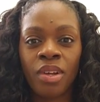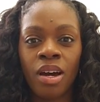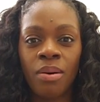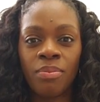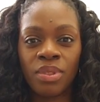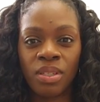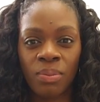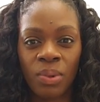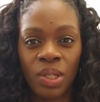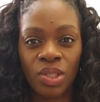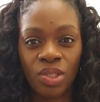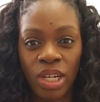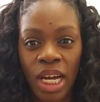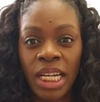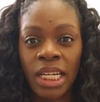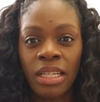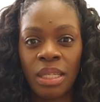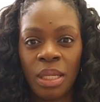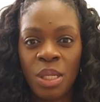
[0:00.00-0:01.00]
So I'm going to
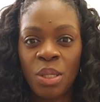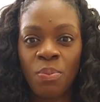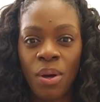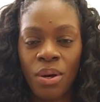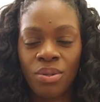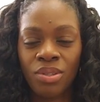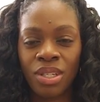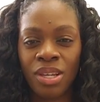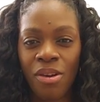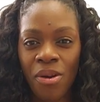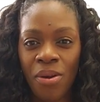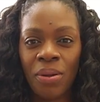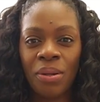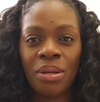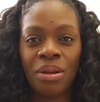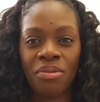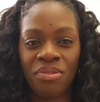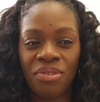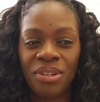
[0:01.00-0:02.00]
try to get these posted
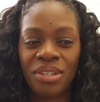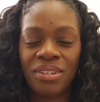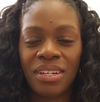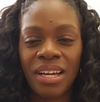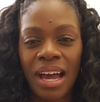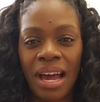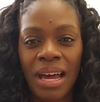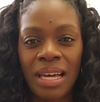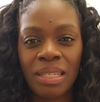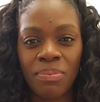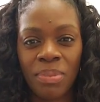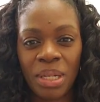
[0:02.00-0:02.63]
earlier for you guys,